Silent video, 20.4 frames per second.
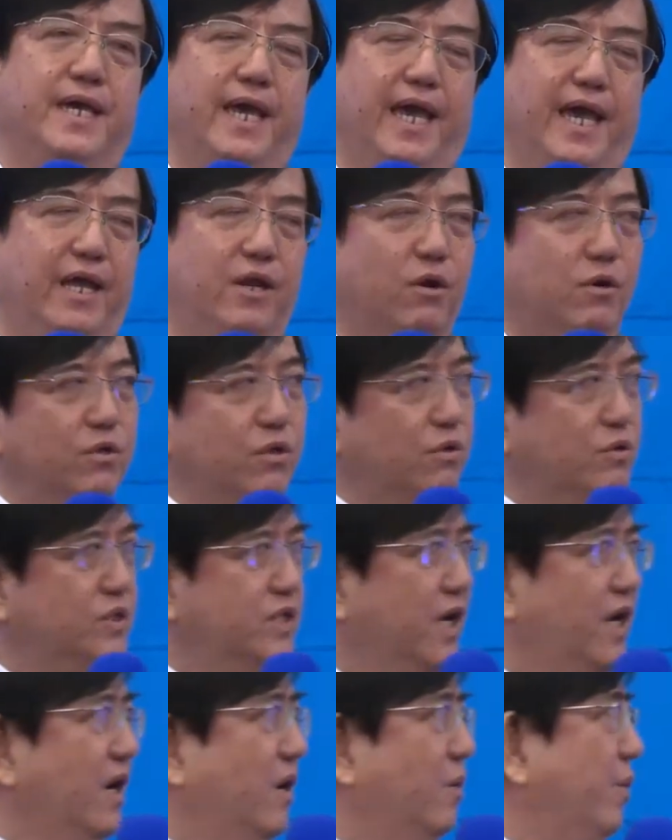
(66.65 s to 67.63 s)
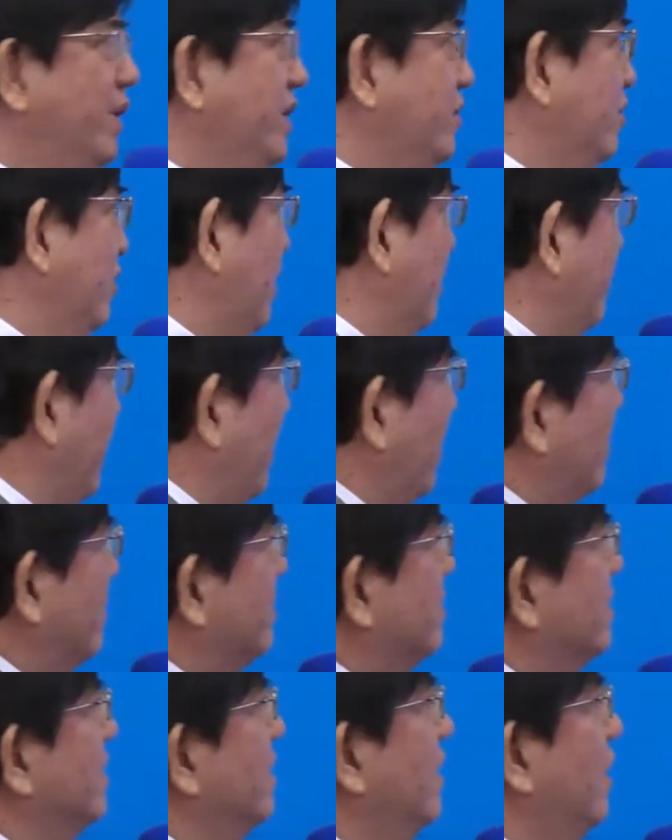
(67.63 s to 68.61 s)
And all those we talk about
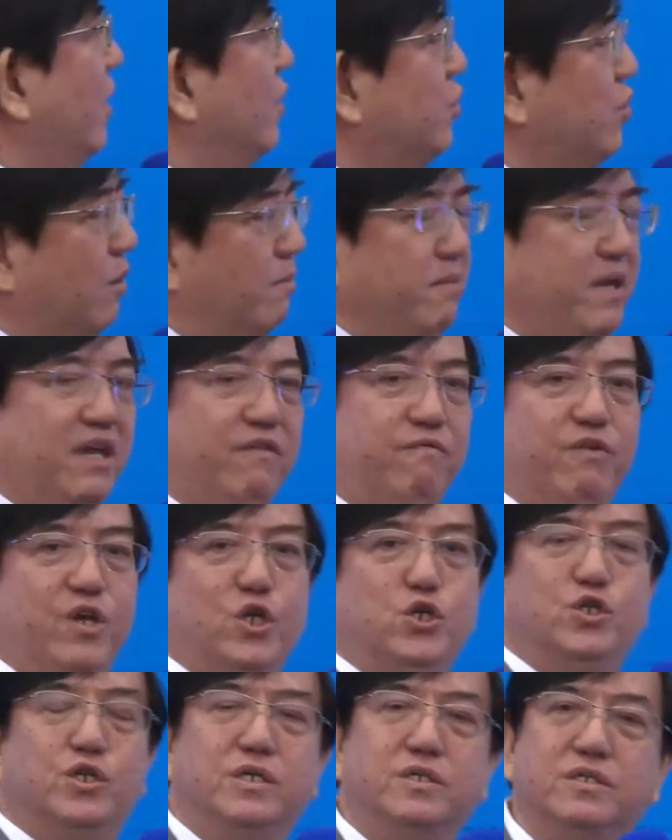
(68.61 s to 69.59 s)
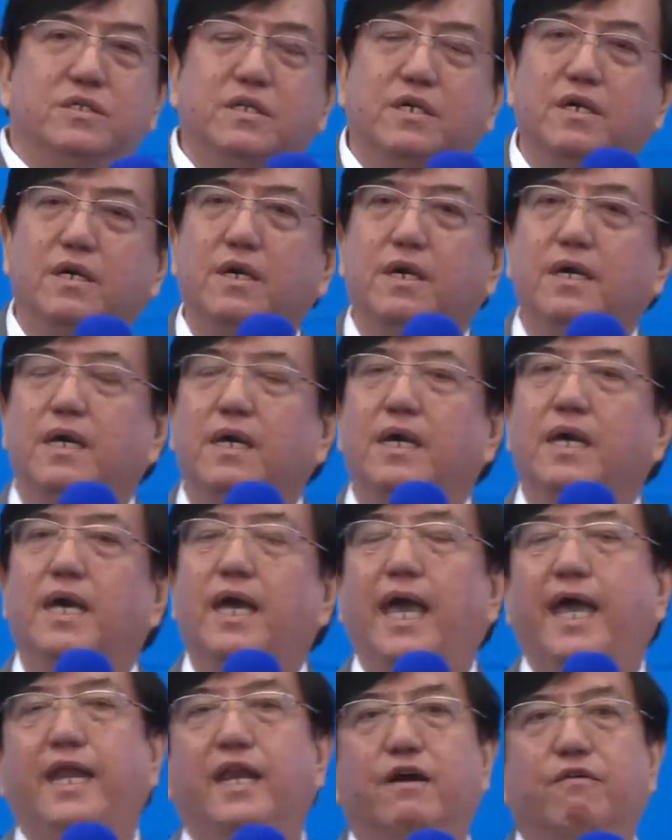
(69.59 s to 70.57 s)
Atomy visions
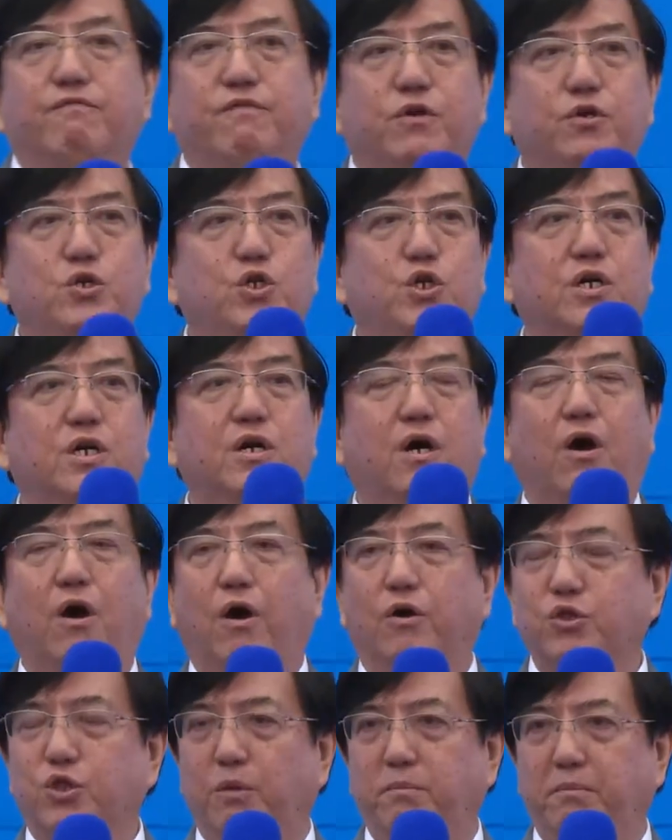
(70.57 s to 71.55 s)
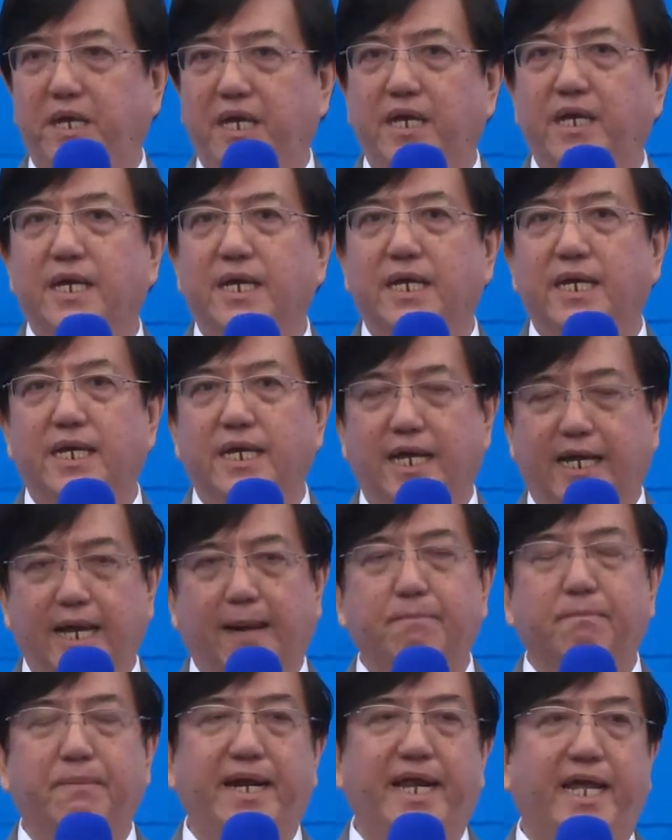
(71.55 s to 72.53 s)
and the future of Atomy, the
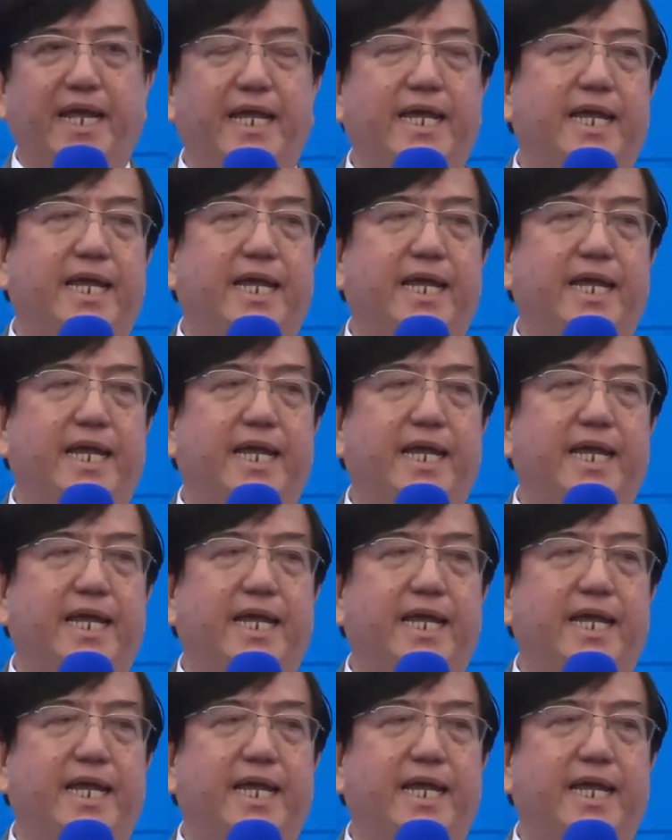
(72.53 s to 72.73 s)
company.